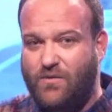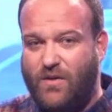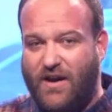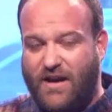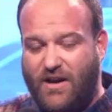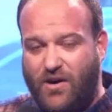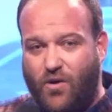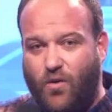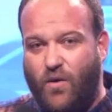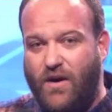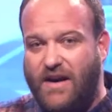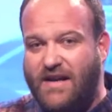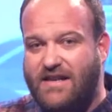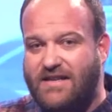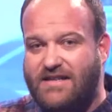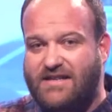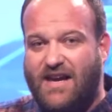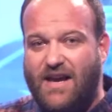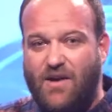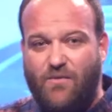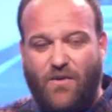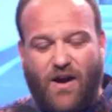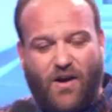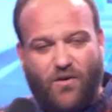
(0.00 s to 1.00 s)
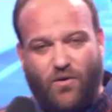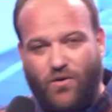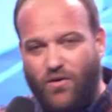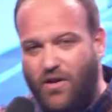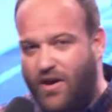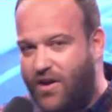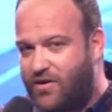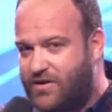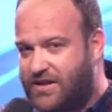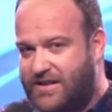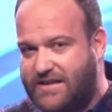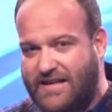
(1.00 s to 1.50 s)
where Queensland won all
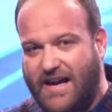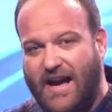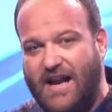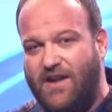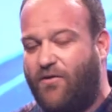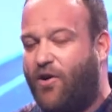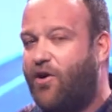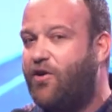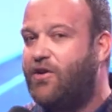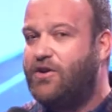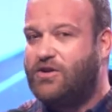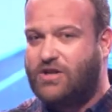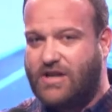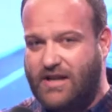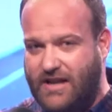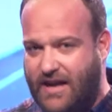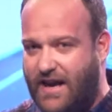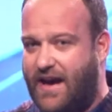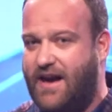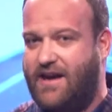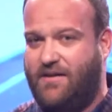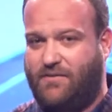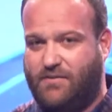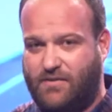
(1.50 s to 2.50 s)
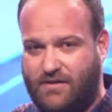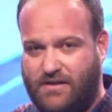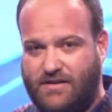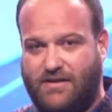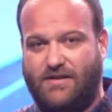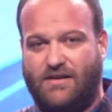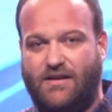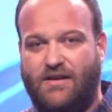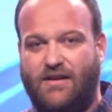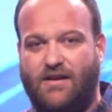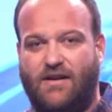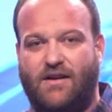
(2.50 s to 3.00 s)
those state of origin
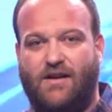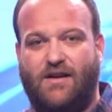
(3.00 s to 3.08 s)
games.